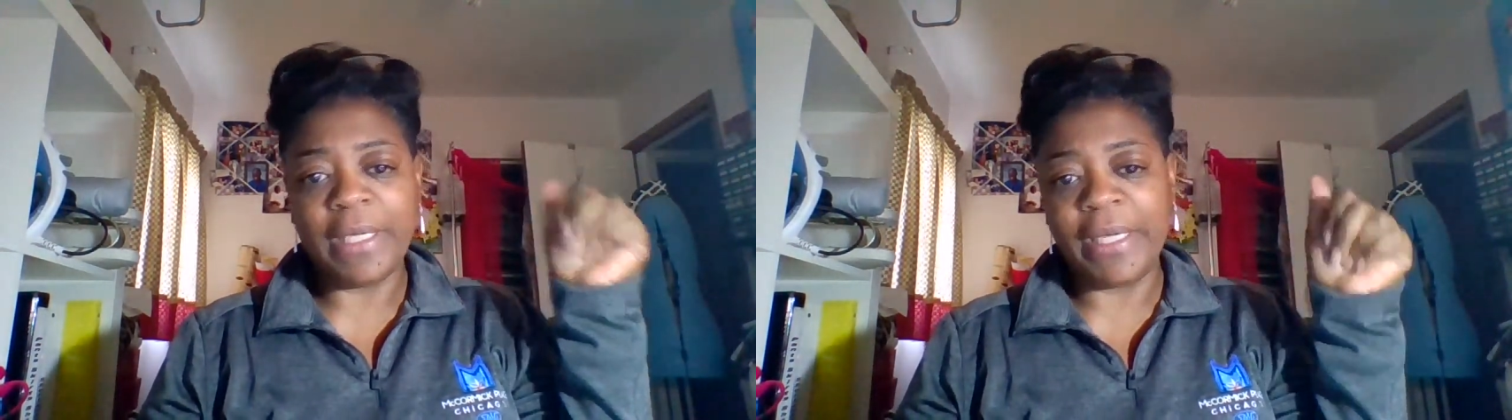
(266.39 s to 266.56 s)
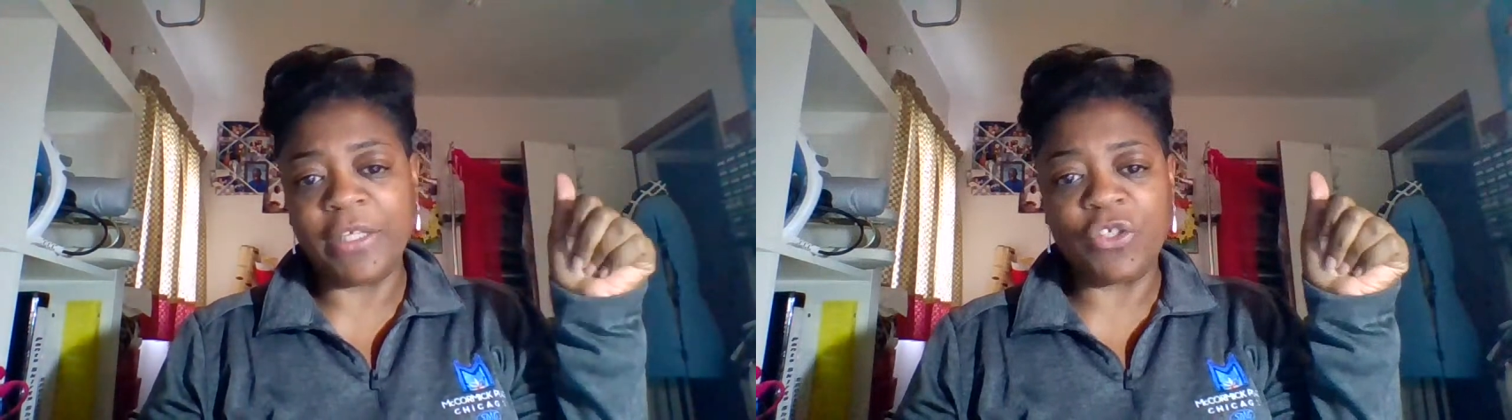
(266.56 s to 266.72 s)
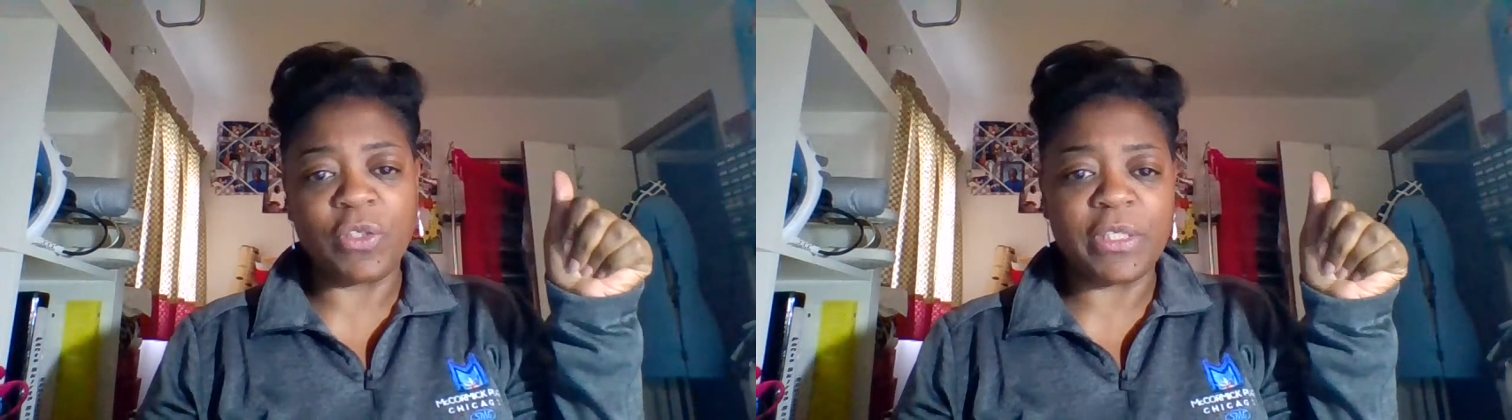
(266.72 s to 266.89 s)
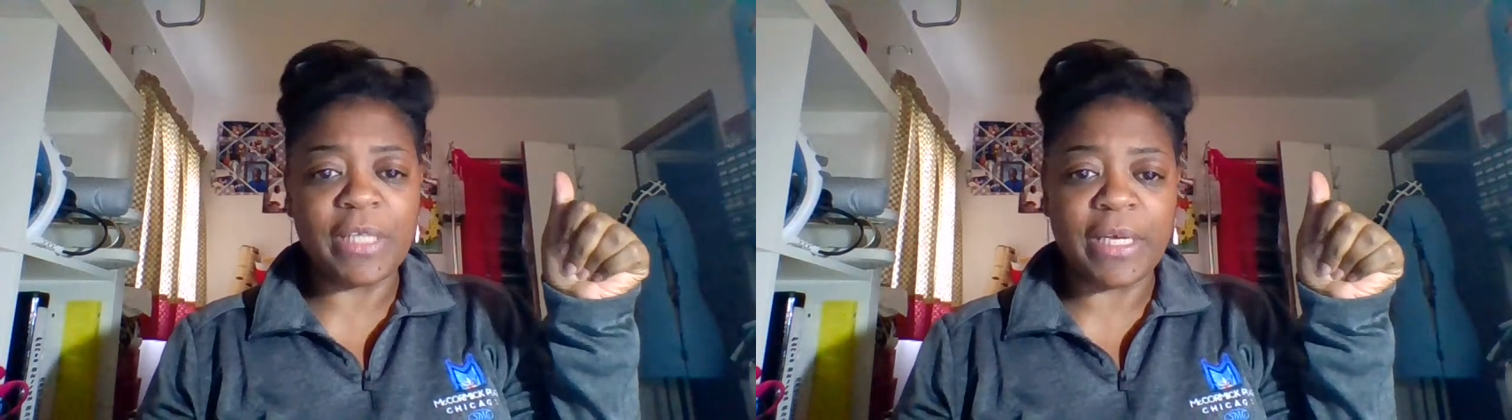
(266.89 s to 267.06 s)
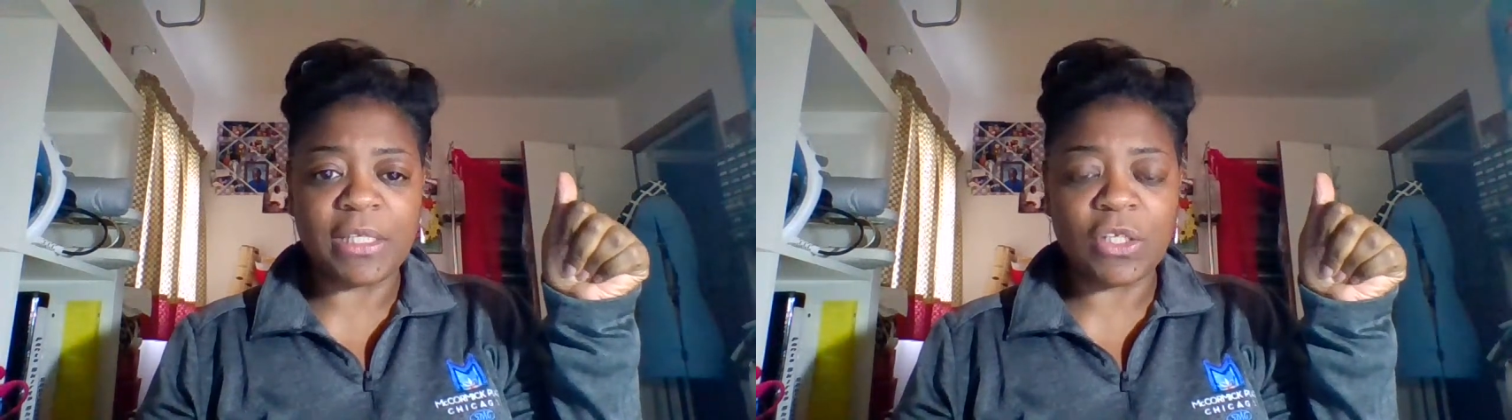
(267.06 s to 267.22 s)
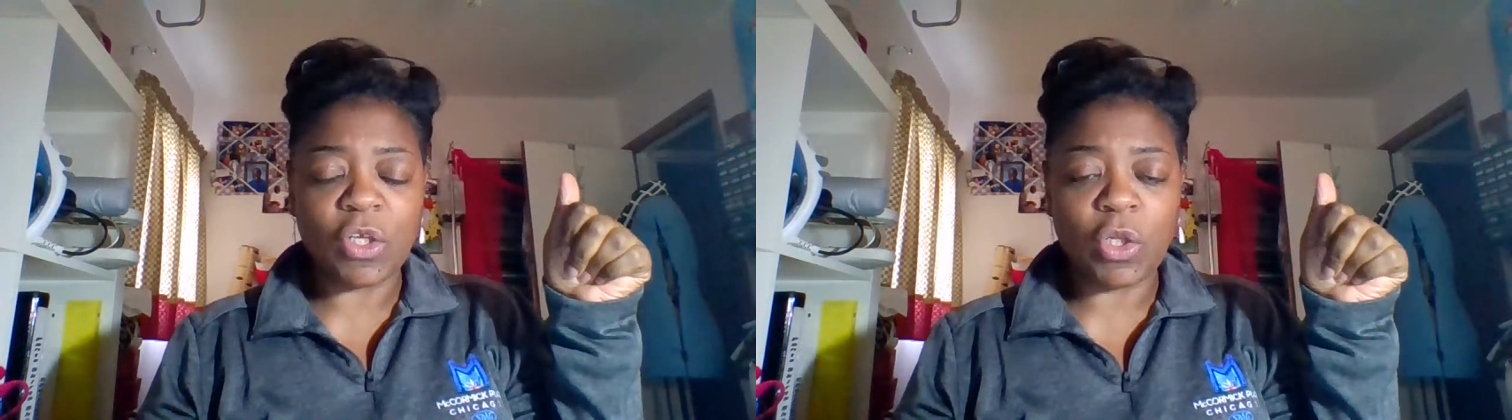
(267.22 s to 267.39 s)

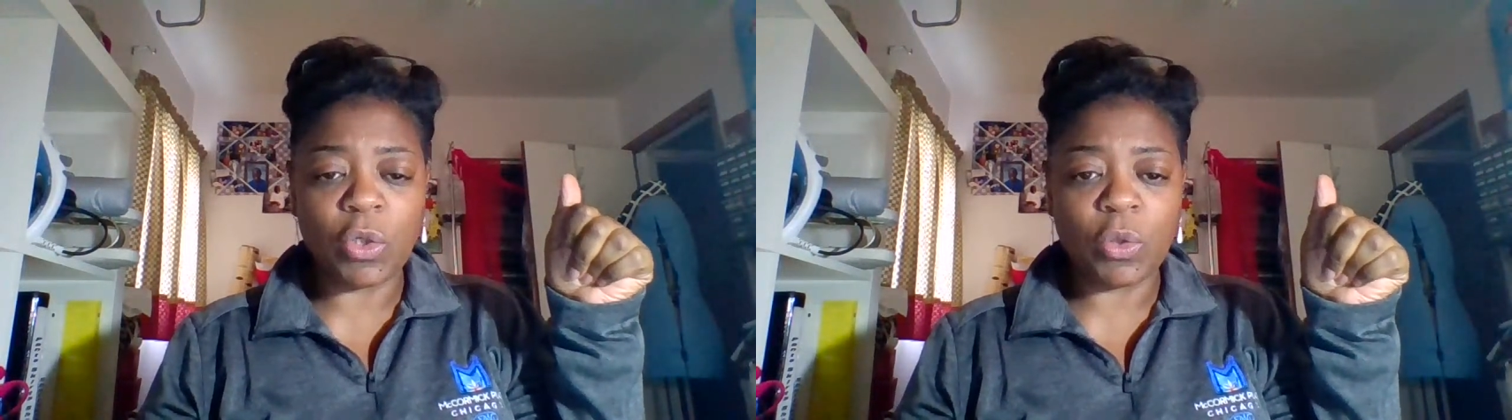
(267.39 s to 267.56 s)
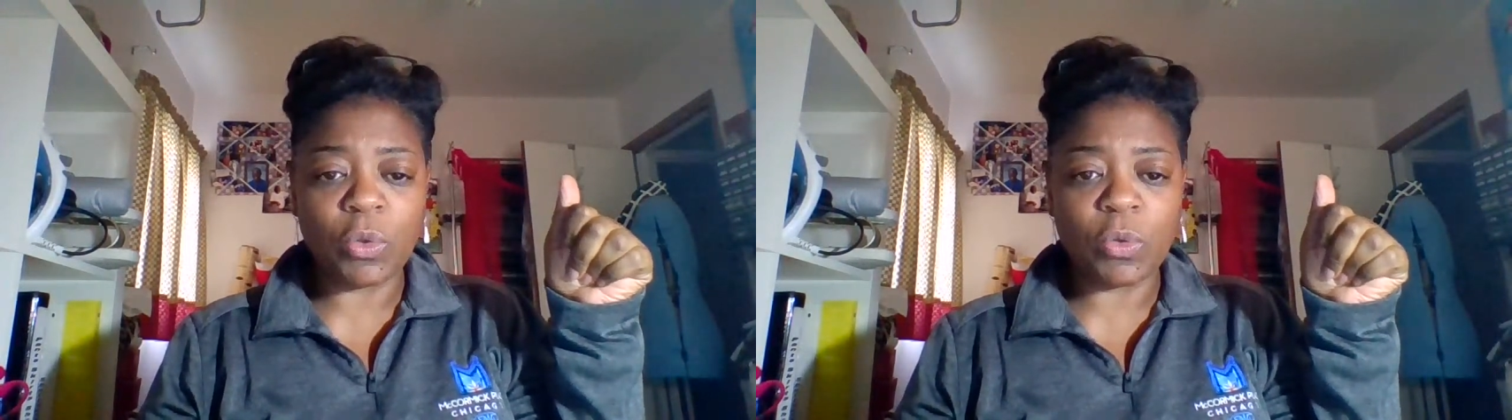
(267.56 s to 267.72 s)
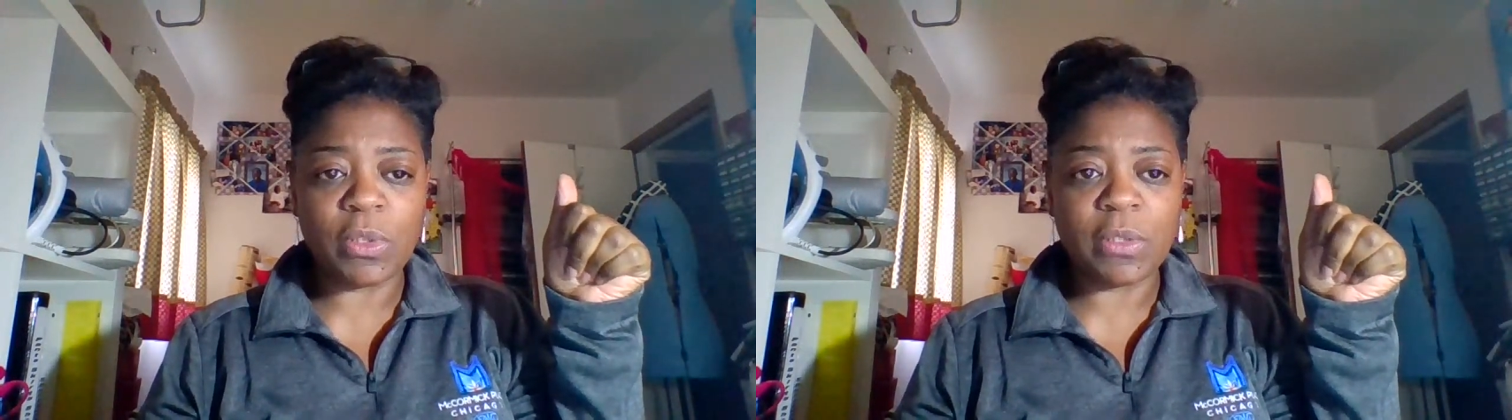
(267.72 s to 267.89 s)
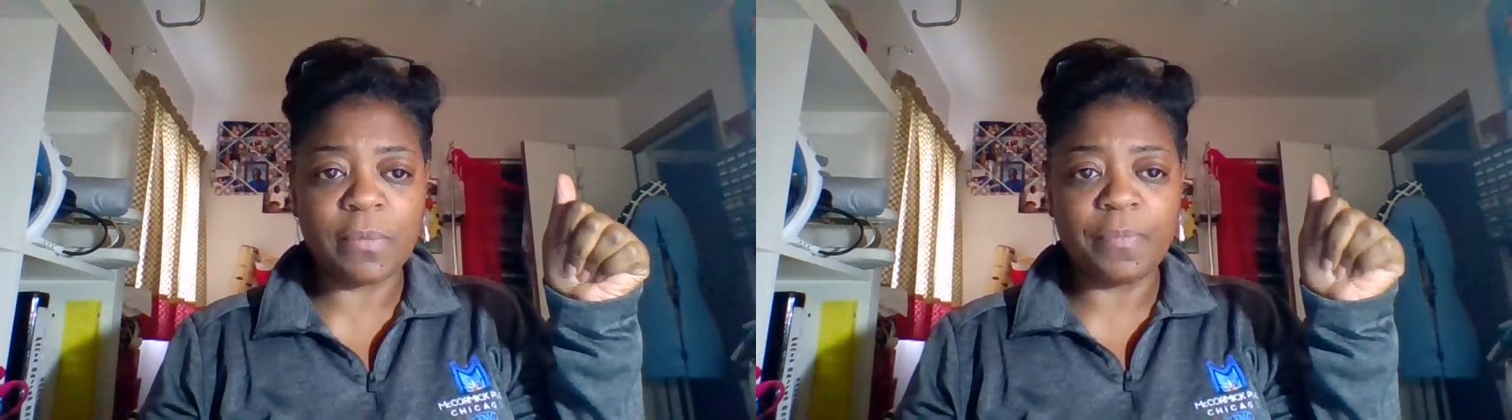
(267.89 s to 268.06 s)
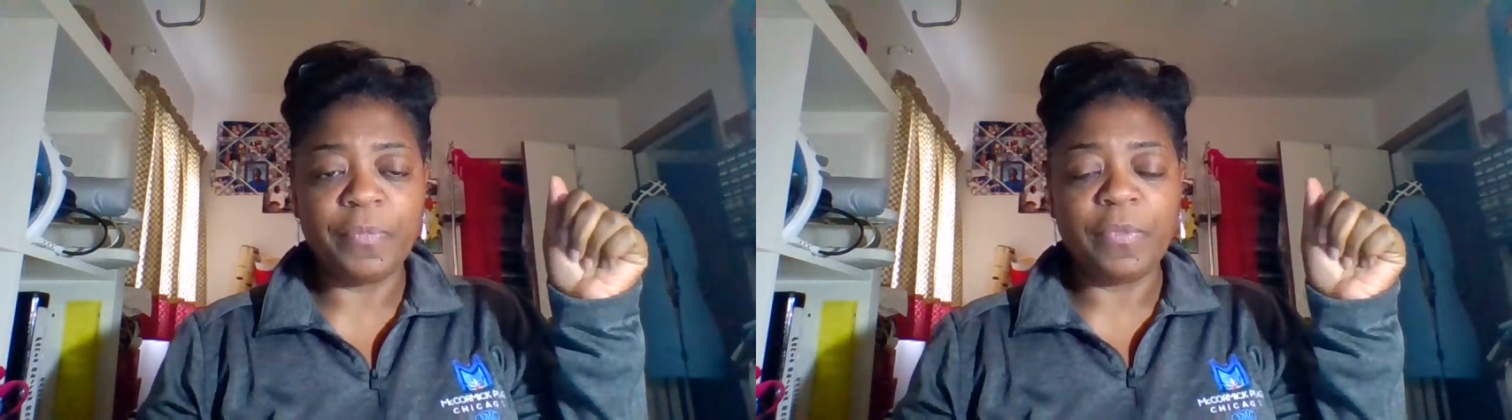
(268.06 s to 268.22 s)
exercise clothes.